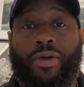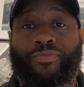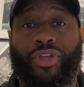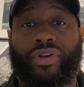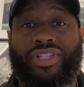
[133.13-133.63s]

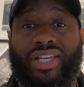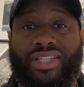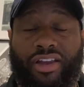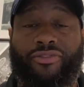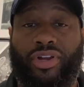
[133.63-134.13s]
There is a
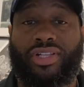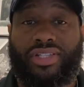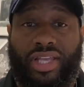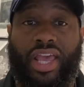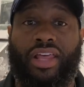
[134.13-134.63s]

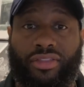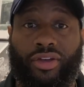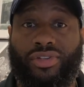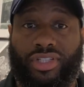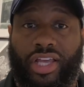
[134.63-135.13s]
difference in
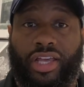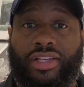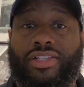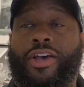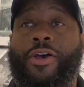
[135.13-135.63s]
those
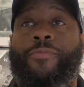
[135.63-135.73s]
things.